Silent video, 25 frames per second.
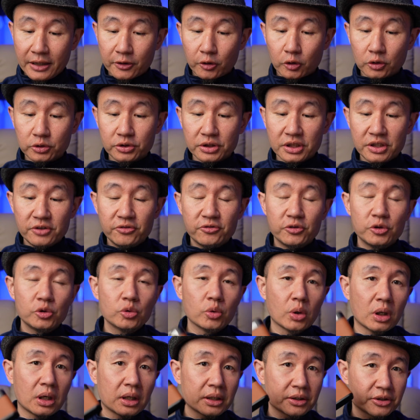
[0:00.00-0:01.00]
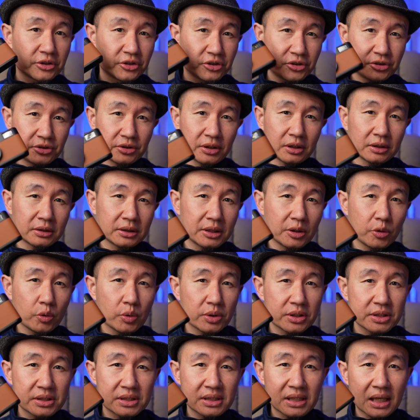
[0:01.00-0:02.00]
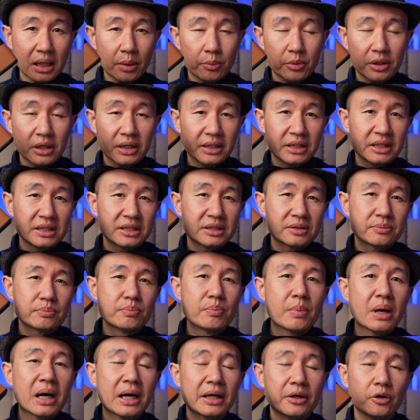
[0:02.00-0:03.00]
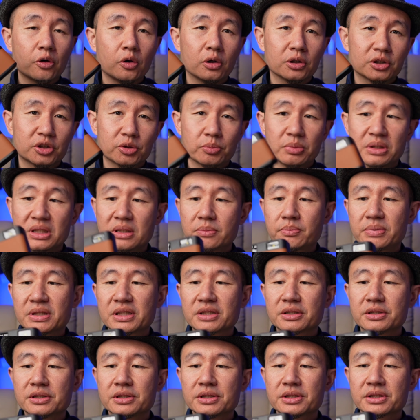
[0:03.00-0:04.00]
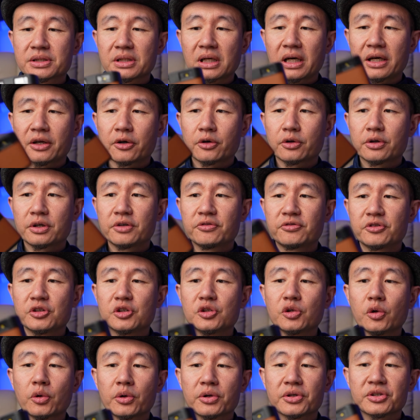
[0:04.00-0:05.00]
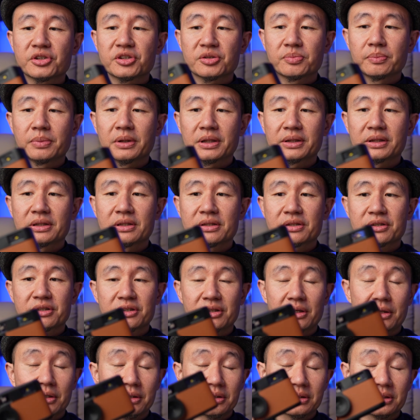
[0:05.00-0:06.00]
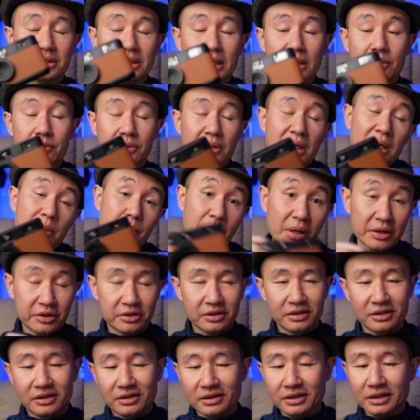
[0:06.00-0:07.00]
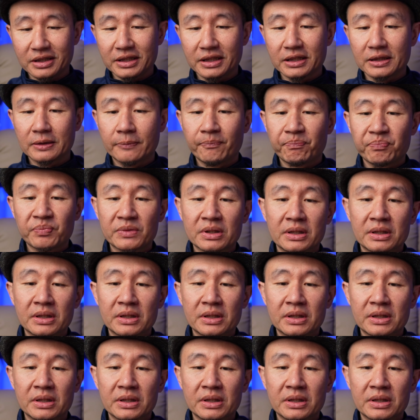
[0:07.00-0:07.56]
And also, if you are struggling with this camera, it might also be because, I don't know if you noticed, but the shutter sound I mentioned earlier